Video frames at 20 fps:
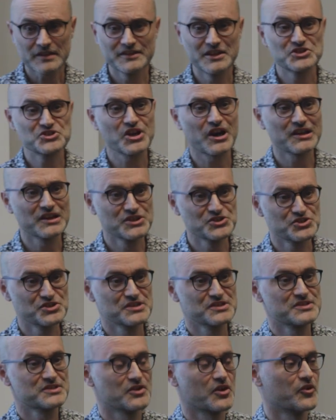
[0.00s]
the
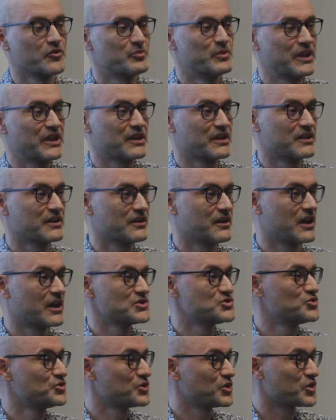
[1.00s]
challenges of being
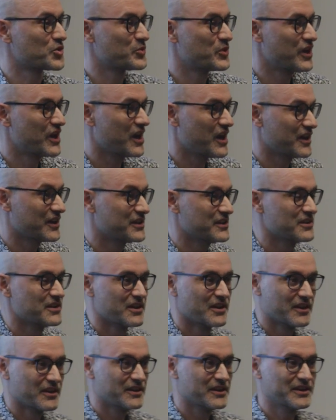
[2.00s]
a junior P I
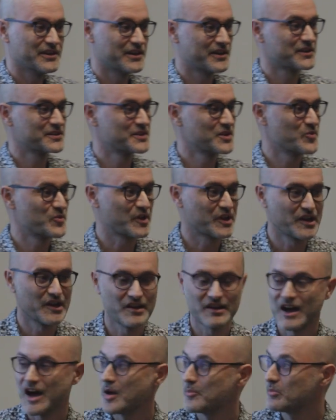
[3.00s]
in her
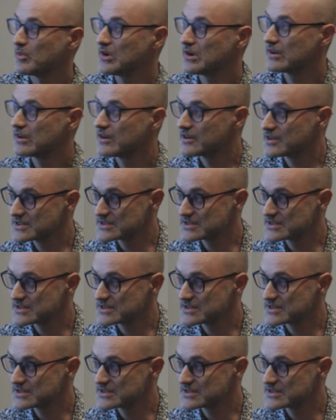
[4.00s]
typical humble